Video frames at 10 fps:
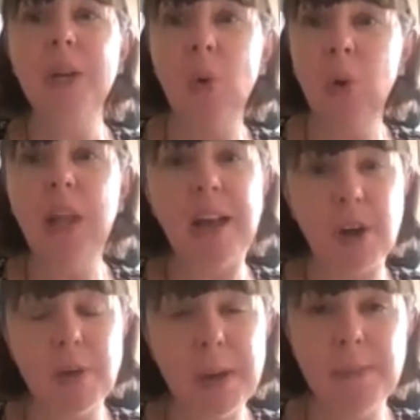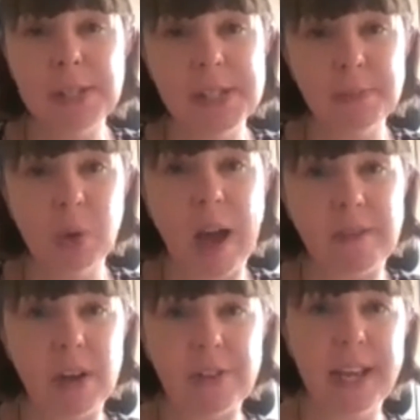all have our moments and we all
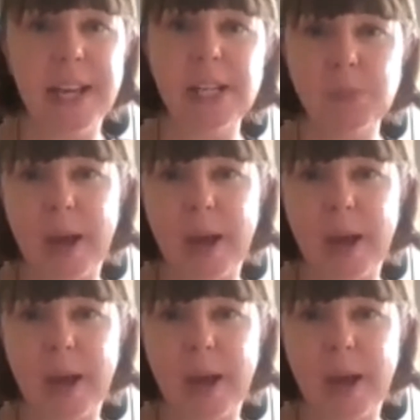have our things